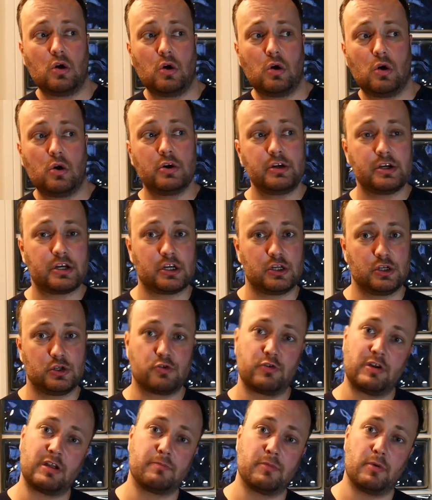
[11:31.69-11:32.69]
all you can
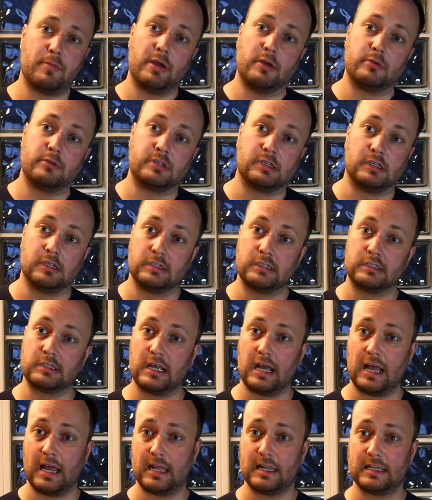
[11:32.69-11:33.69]
drink mimosas,
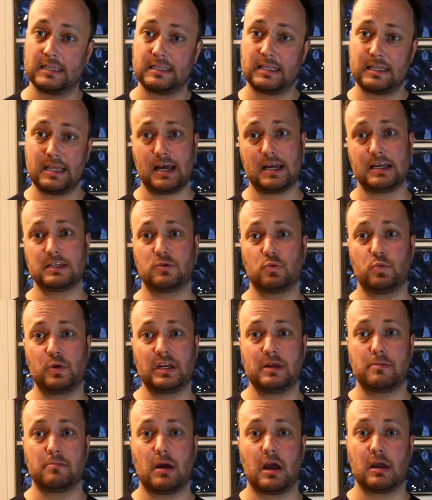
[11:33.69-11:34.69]
and that is a win
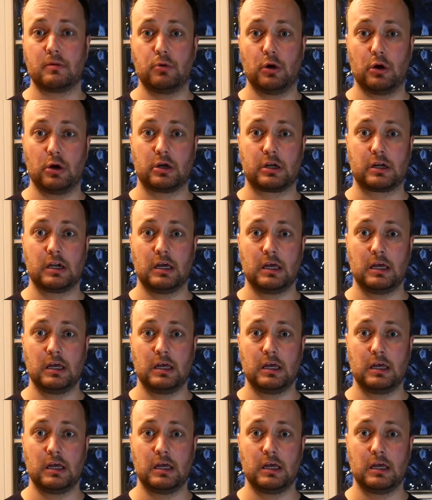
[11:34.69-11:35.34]
in my book.